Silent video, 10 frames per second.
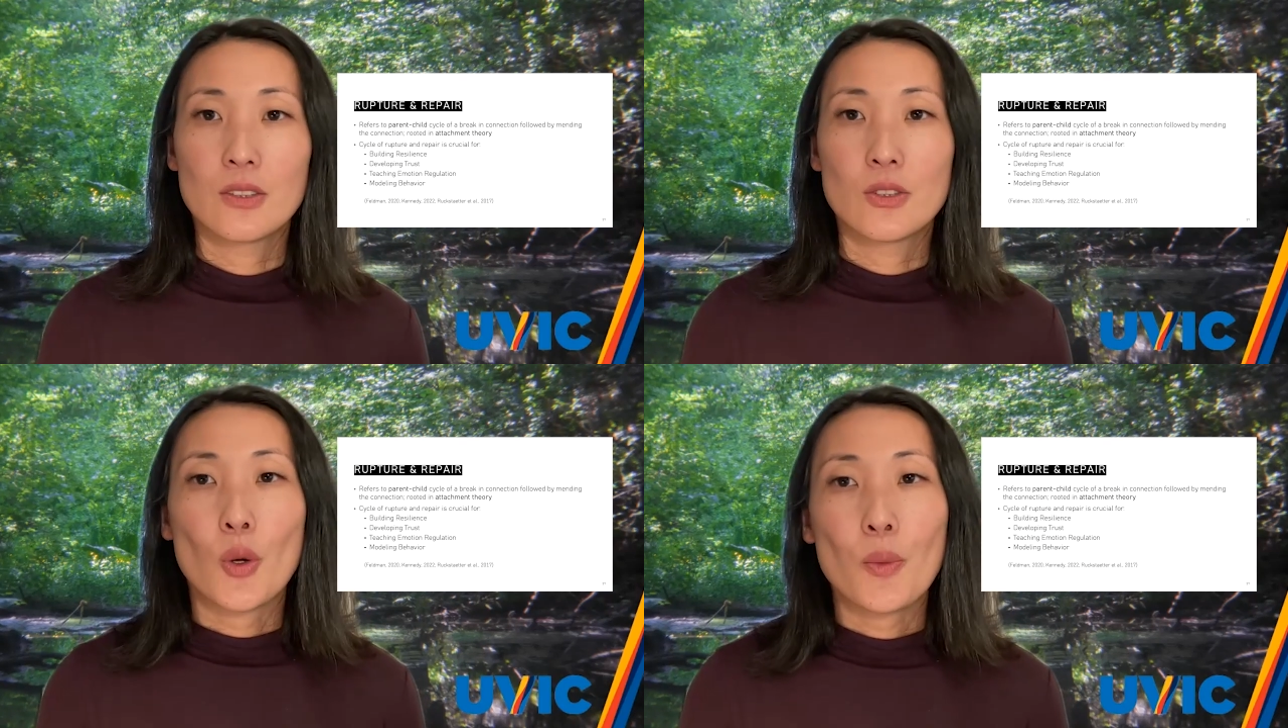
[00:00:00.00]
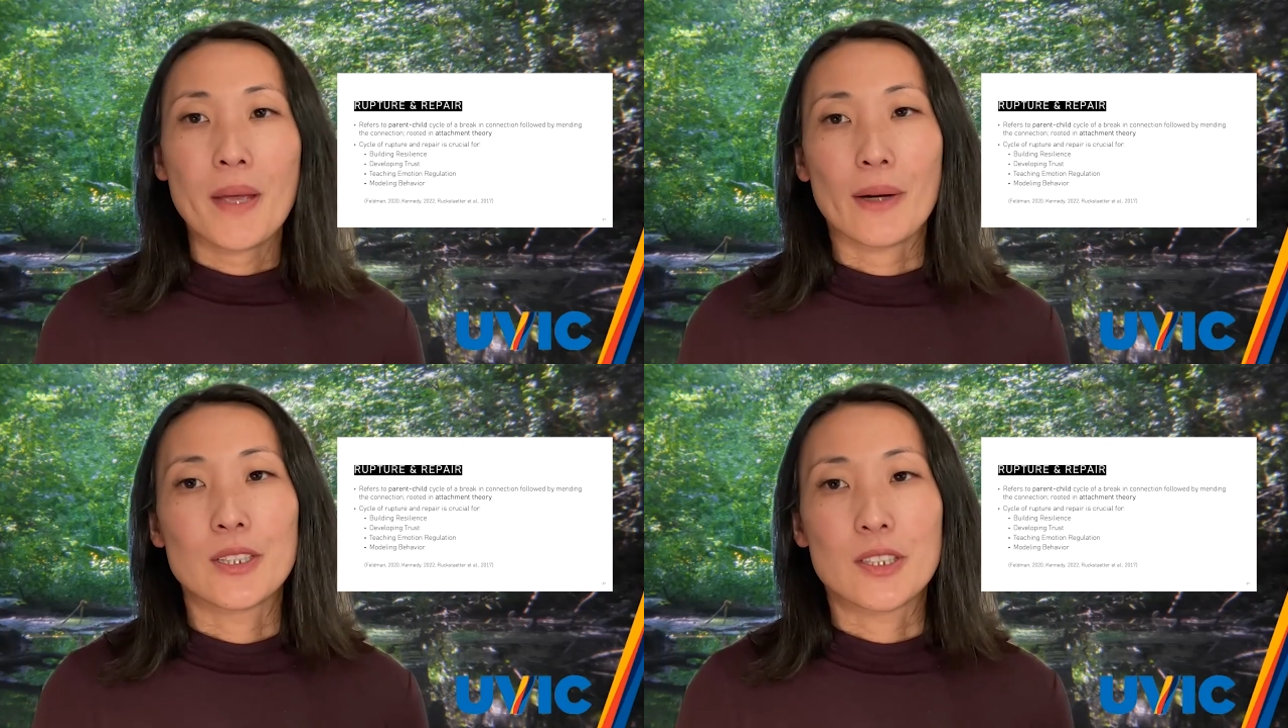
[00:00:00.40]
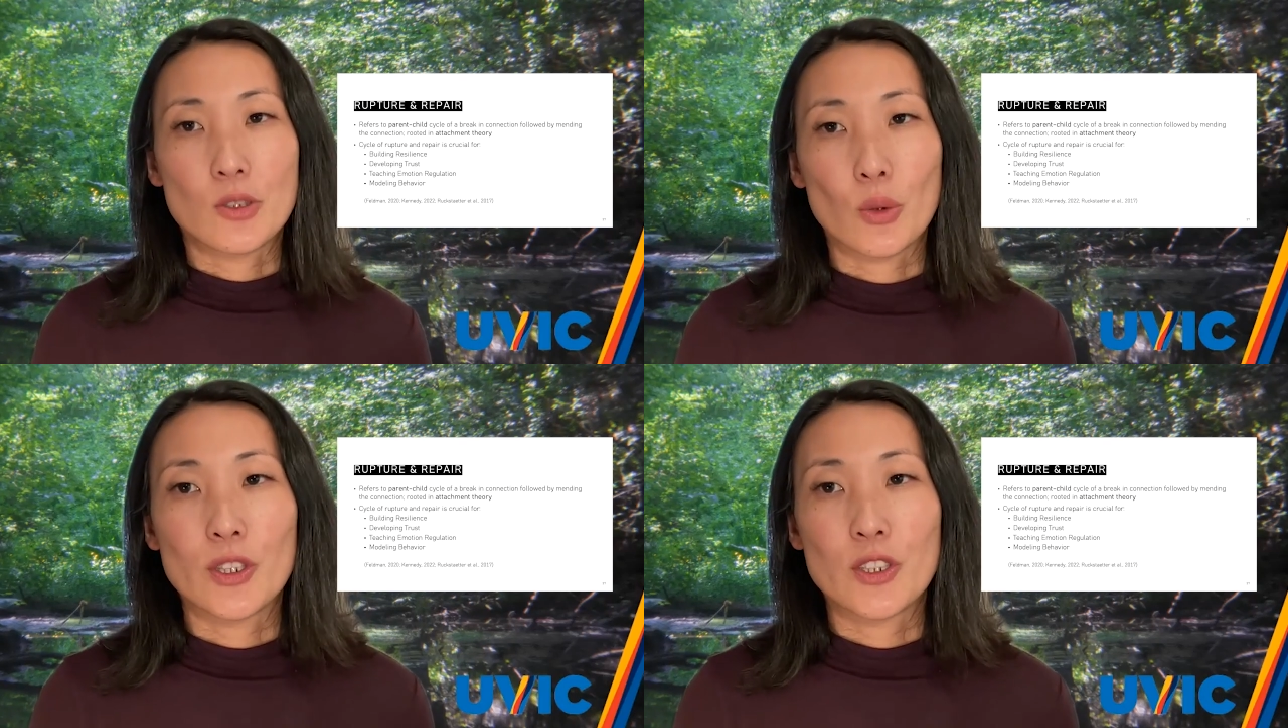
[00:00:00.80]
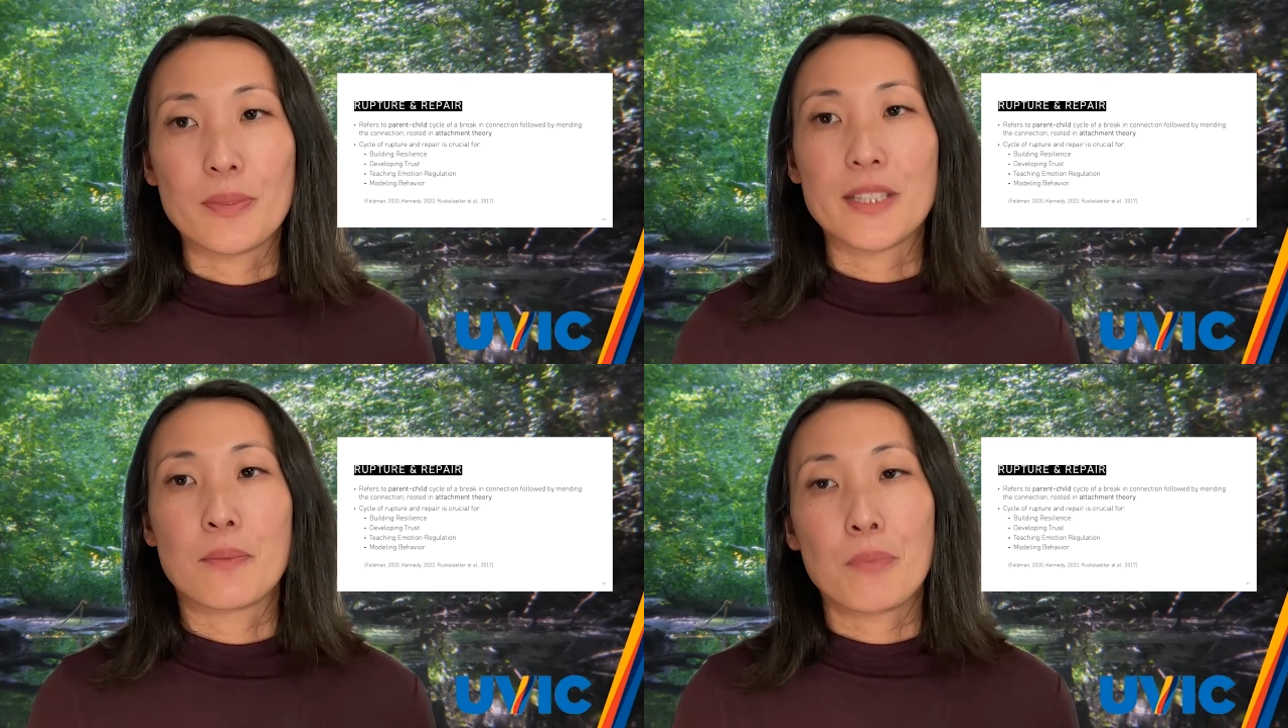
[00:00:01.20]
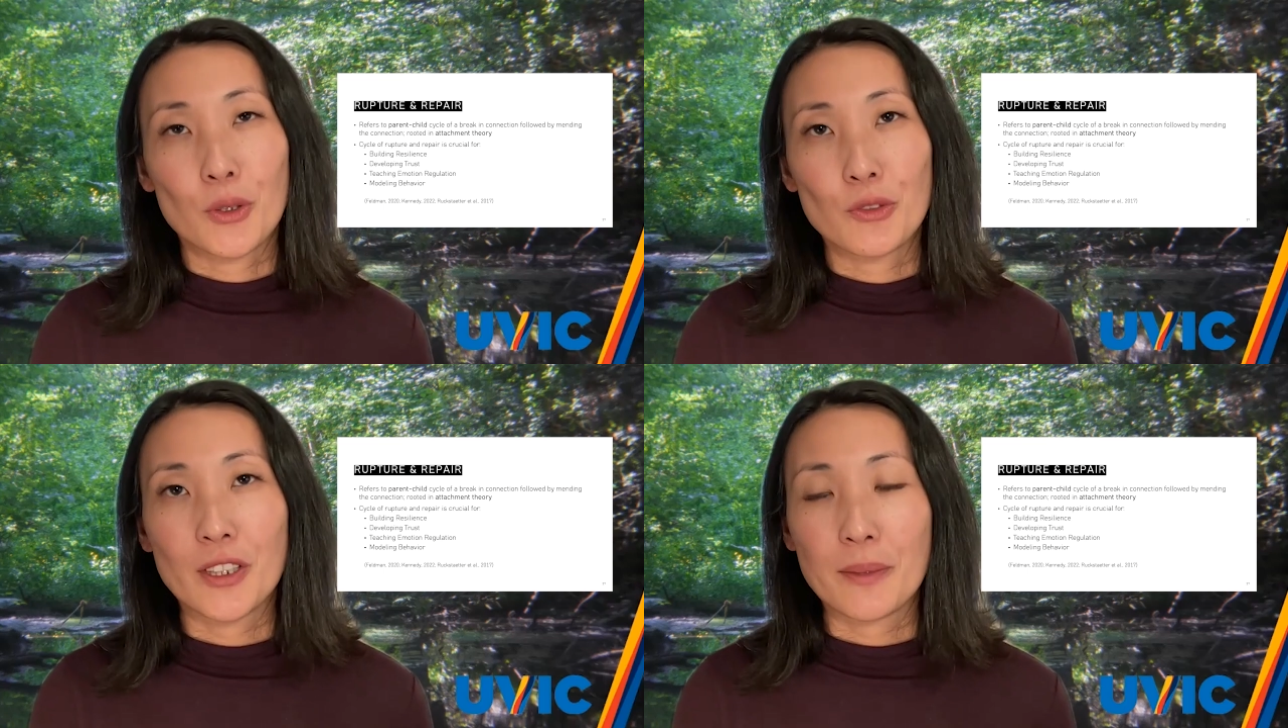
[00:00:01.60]
No parent is going to be the
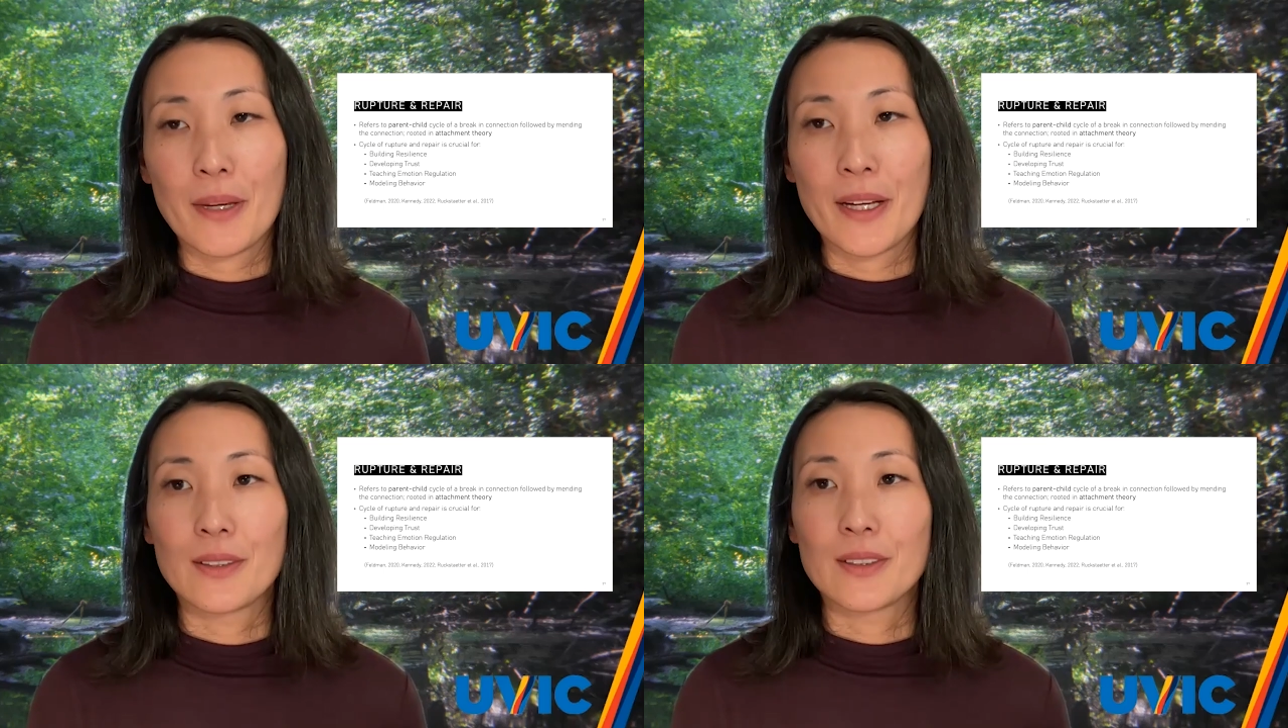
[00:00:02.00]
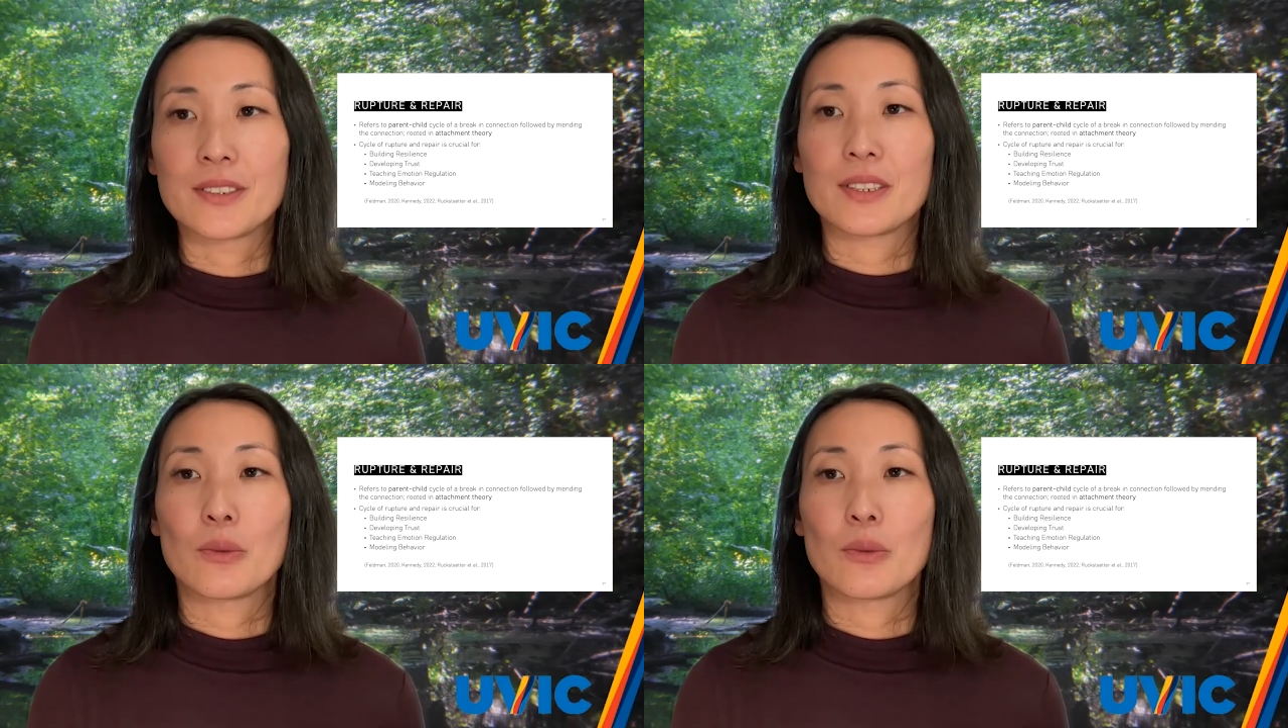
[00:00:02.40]
perfect parent